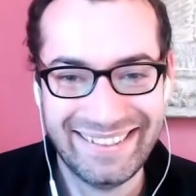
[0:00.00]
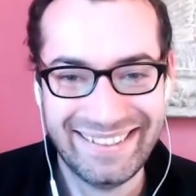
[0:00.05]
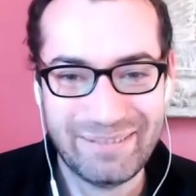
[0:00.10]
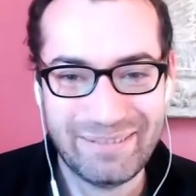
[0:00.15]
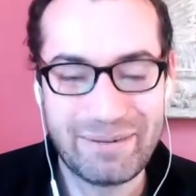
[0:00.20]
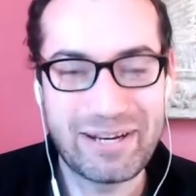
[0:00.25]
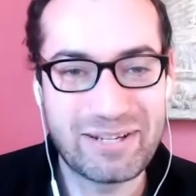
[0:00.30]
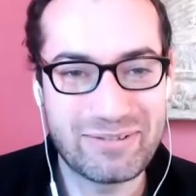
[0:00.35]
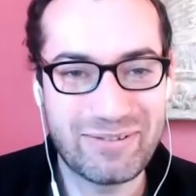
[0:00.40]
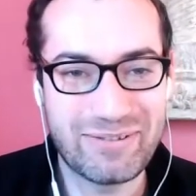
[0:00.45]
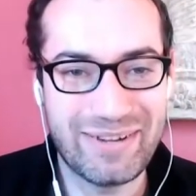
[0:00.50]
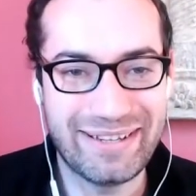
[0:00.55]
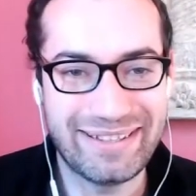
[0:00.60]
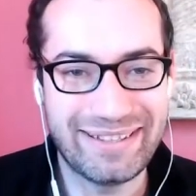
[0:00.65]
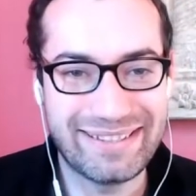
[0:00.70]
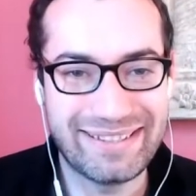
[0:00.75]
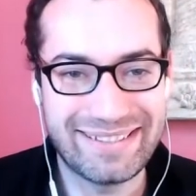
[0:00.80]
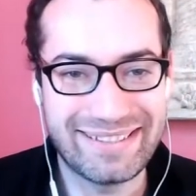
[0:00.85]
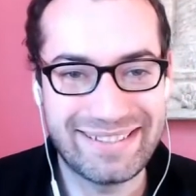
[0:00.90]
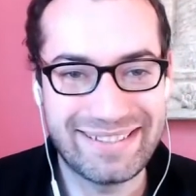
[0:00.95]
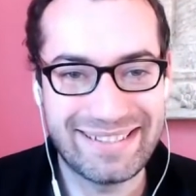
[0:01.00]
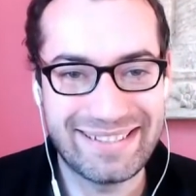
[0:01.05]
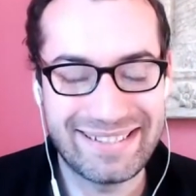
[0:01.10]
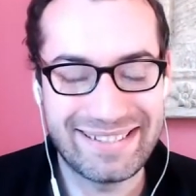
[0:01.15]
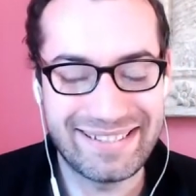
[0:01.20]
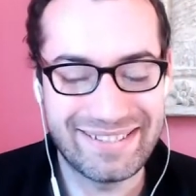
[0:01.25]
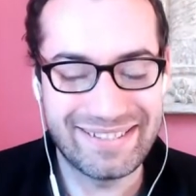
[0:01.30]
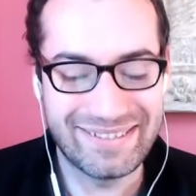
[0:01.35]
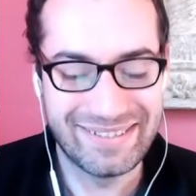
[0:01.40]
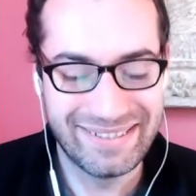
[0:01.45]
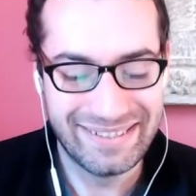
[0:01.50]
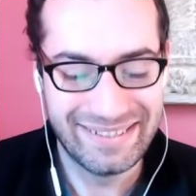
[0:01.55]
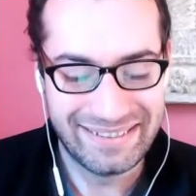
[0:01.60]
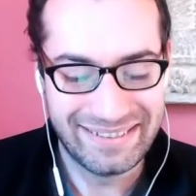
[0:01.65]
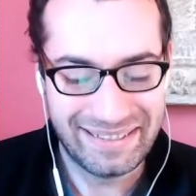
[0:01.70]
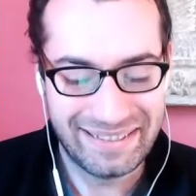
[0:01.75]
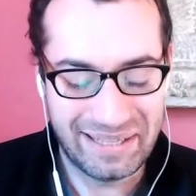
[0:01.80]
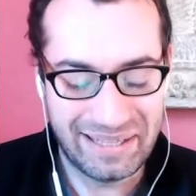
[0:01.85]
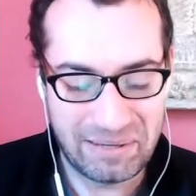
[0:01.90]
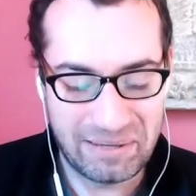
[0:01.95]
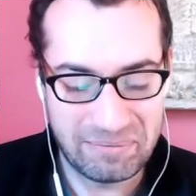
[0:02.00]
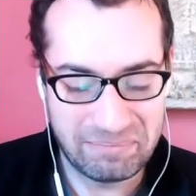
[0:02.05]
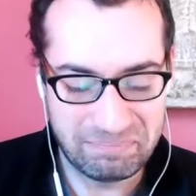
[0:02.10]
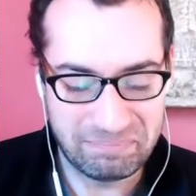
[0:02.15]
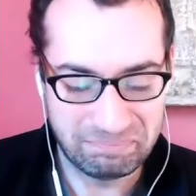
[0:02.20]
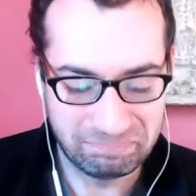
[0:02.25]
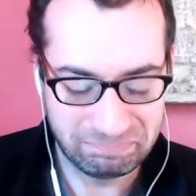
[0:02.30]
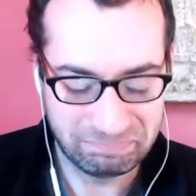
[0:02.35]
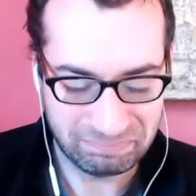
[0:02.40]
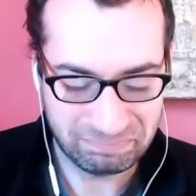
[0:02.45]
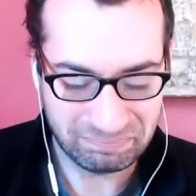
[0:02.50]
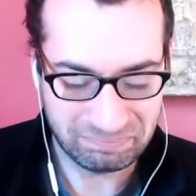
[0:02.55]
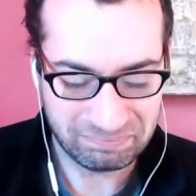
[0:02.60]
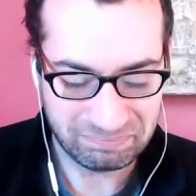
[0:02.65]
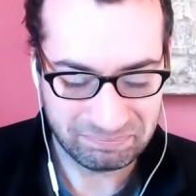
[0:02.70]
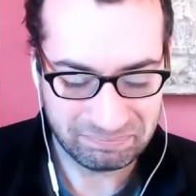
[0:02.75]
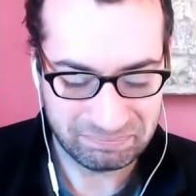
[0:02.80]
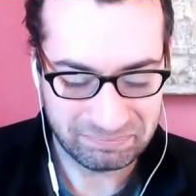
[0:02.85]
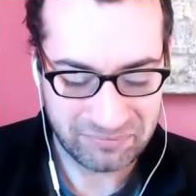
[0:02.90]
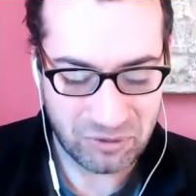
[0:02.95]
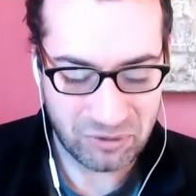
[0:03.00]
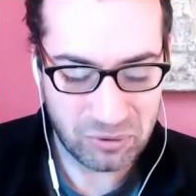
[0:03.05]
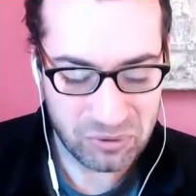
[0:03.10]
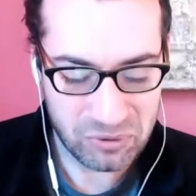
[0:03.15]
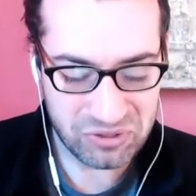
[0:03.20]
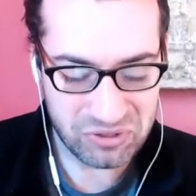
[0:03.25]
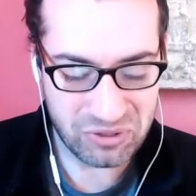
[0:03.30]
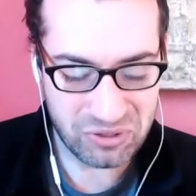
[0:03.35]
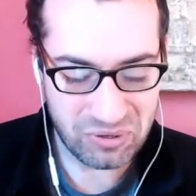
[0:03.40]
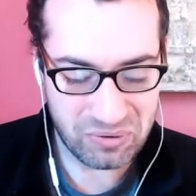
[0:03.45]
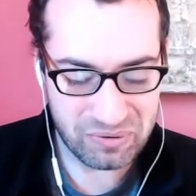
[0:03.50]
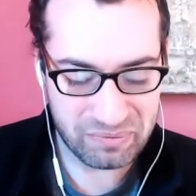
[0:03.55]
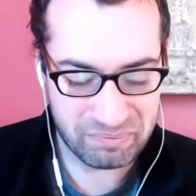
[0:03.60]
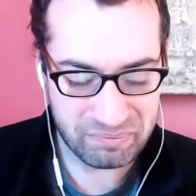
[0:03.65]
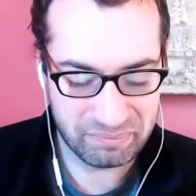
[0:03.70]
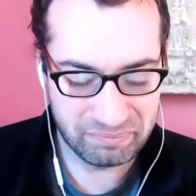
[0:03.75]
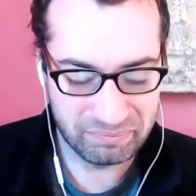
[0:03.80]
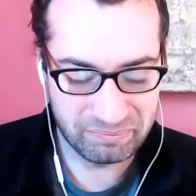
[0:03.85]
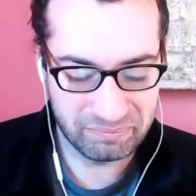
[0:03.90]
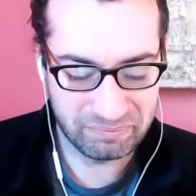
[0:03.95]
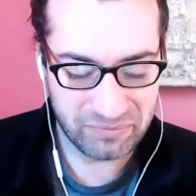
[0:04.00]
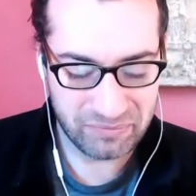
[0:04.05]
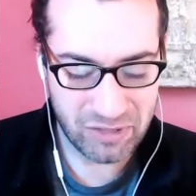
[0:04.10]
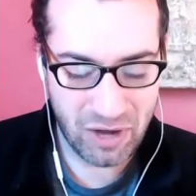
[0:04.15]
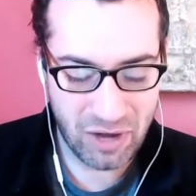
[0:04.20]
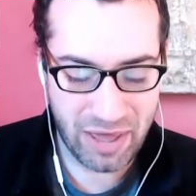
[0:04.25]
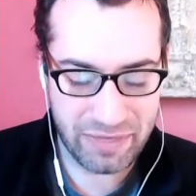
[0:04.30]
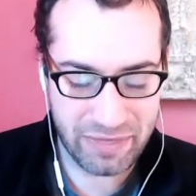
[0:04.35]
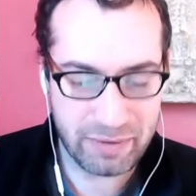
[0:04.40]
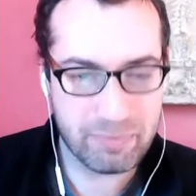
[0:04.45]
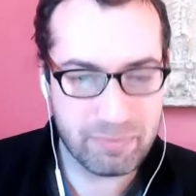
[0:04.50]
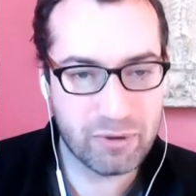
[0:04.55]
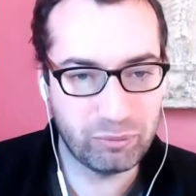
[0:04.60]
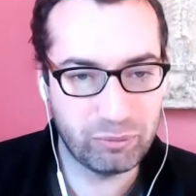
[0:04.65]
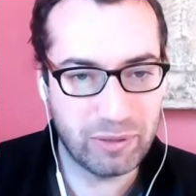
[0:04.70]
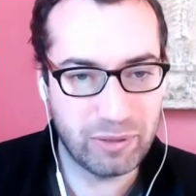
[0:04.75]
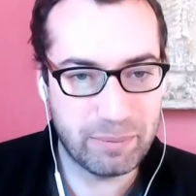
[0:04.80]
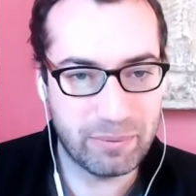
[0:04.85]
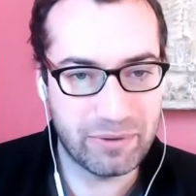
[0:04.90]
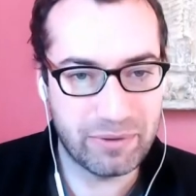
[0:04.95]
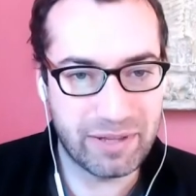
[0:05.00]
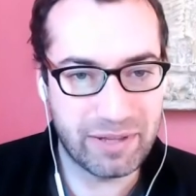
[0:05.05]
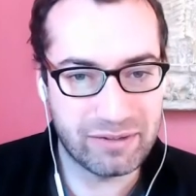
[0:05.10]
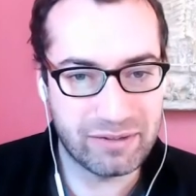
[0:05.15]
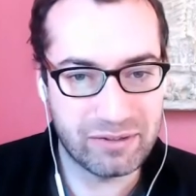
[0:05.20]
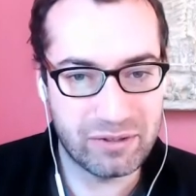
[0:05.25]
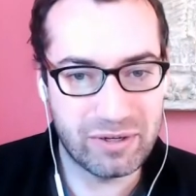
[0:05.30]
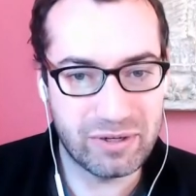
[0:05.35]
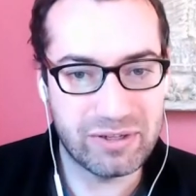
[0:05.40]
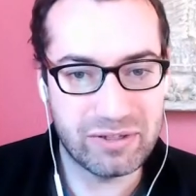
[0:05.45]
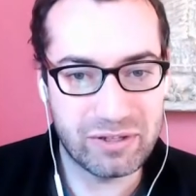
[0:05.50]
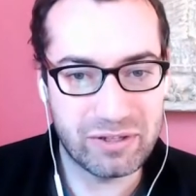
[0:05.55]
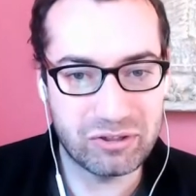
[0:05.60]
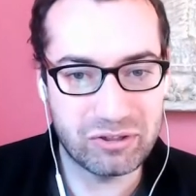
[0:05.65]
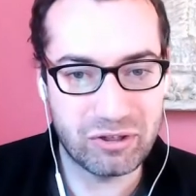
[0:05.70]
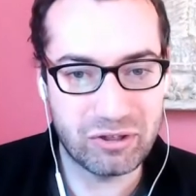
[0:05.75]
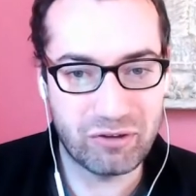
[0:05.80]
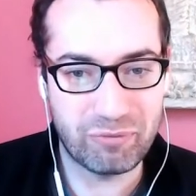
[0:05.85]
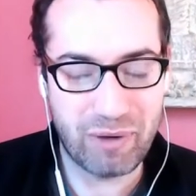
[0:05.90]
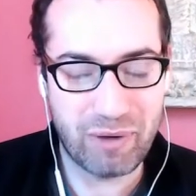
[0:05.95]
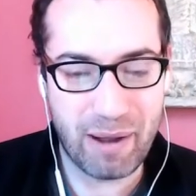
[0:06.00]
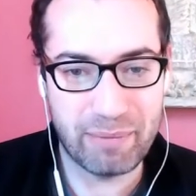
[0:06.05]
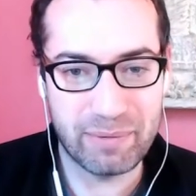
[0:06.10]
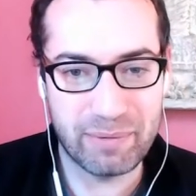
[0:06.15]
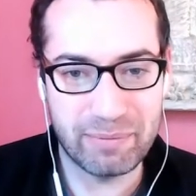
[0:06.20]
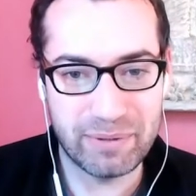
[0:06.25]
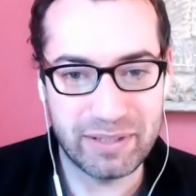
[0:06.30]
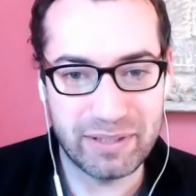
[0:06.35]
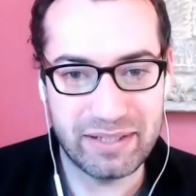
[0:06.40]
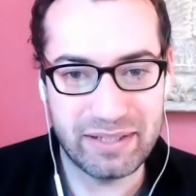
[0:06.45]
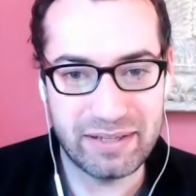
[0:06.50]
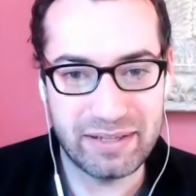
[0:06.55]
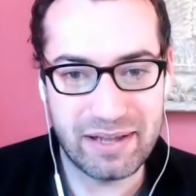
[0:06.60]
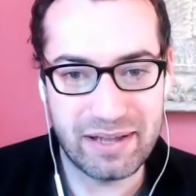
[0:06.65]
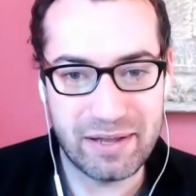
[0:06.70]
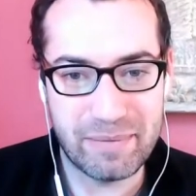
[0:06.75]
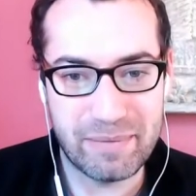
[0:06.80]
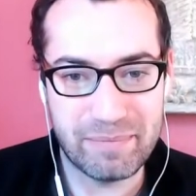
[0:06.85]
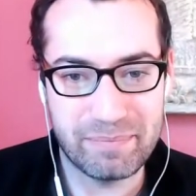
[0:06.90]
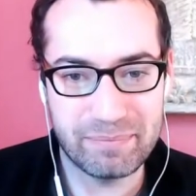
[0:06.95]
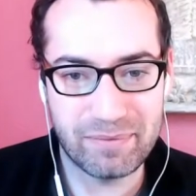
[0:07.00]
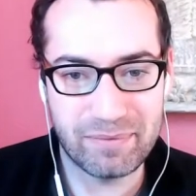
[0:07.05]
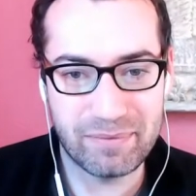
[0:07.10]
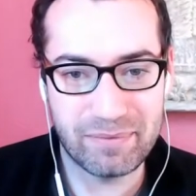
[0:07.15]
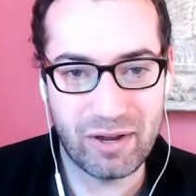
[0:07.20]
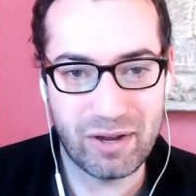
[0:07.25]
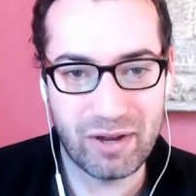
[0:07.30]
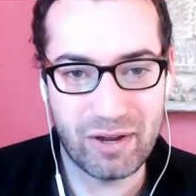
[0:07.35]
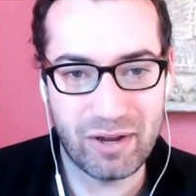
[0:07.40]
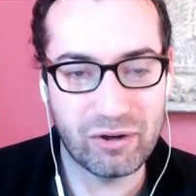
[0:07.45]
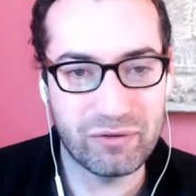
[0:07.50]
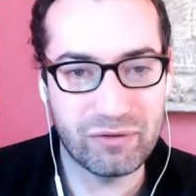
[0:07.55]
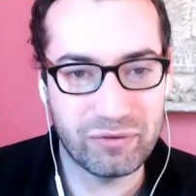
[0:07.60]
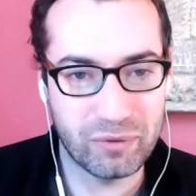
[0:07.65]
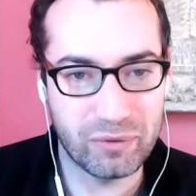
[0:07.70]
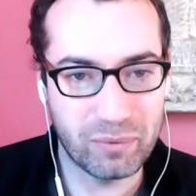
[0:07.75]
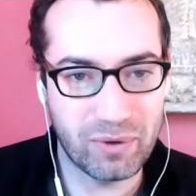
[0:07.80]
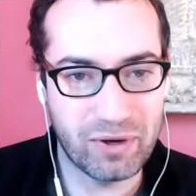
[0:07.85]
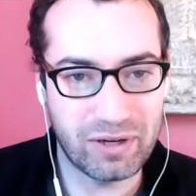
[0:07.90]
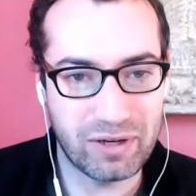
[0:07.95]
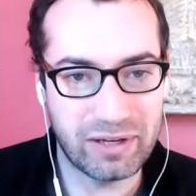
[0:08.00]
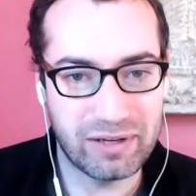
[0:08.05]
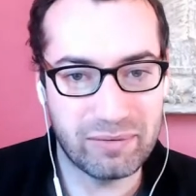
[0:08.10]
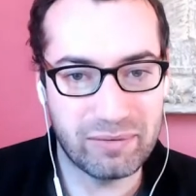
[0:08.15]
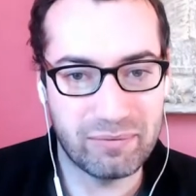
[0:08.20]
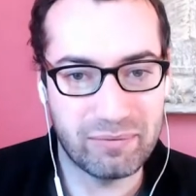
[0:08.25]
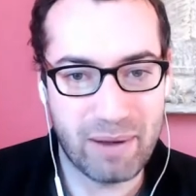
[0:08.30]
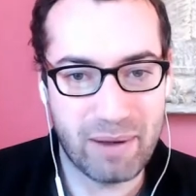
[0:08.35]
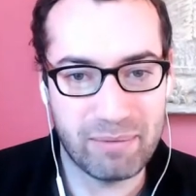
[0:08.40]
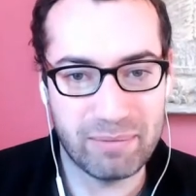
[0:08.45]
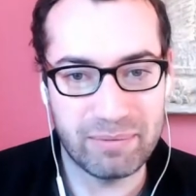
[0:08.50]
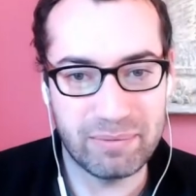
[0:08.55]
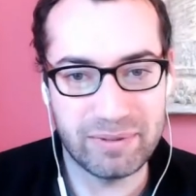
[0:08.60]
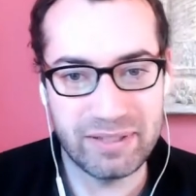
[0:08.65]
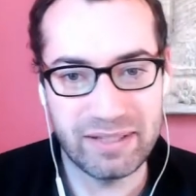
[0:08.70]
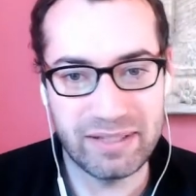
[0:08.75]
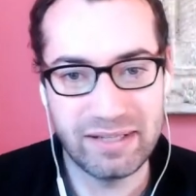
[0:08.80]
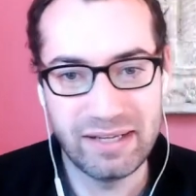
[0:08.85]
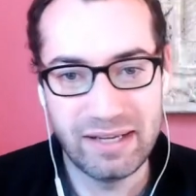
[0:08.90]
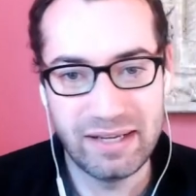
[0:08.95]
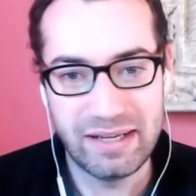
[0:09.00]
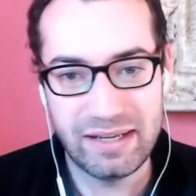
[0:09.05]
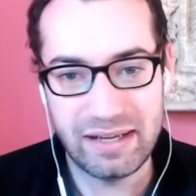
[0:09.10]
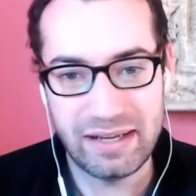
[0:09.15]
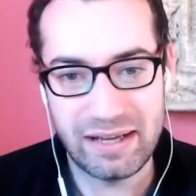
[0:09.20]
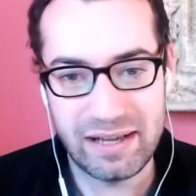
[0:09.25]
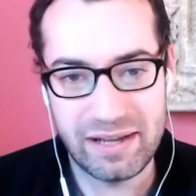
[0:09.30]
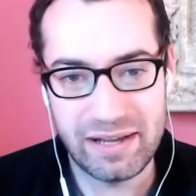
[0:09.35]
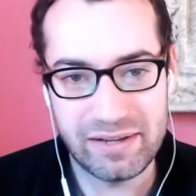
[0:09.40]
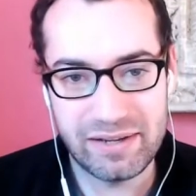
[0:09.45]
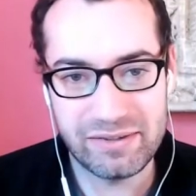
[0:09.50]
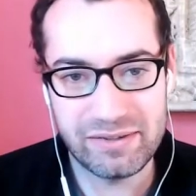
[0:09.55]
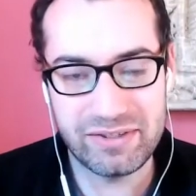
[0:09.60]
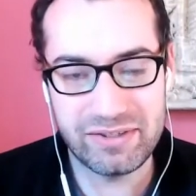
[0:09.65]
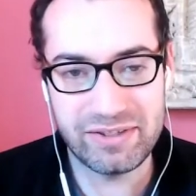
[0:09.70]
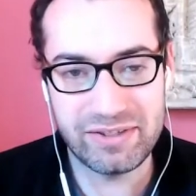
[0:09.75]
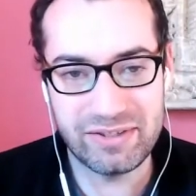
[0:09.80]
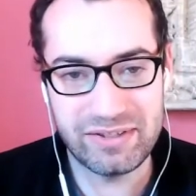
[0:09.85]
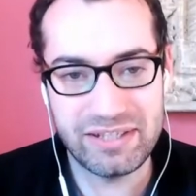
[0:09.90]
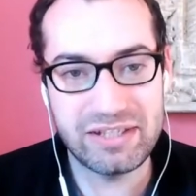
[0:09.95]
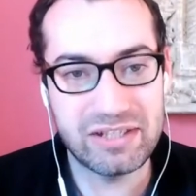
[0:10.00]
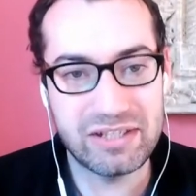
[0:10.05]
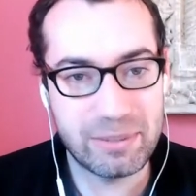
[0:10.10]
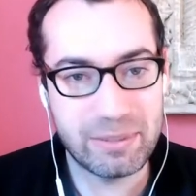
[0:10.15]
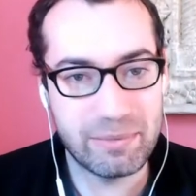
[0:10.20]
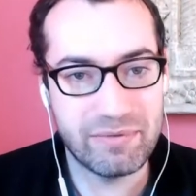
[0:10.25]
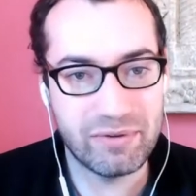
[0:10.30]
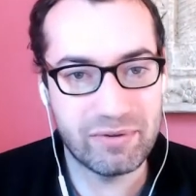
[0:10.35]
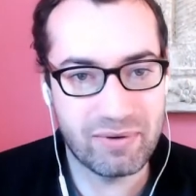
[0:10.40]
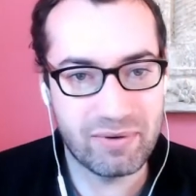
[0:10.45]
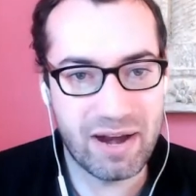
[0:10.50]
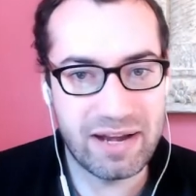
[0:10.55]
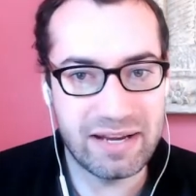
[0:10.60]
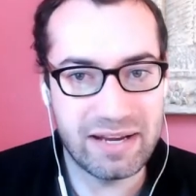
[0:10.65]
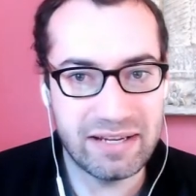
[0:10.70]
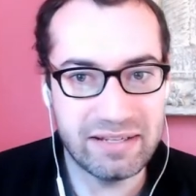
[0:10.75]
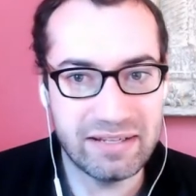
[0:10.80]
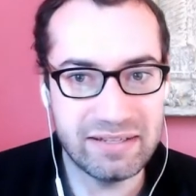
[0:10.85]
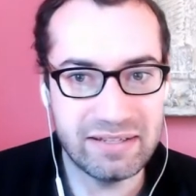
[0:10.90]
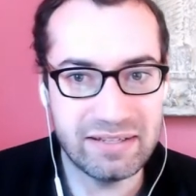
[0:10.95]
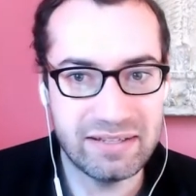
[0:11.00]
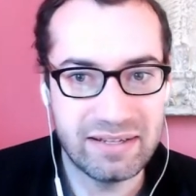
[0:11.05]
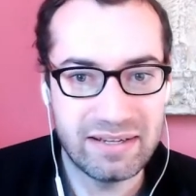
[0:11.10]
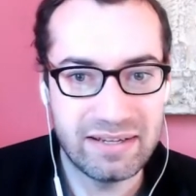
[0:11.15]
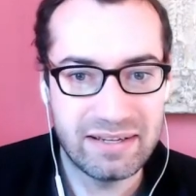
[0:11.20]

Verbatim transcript: But it's fun. It's good to see you. Um, cool. So you know, I think most people that tune into the show have probably um, heard of your work and have probably uh, seen some of your writings.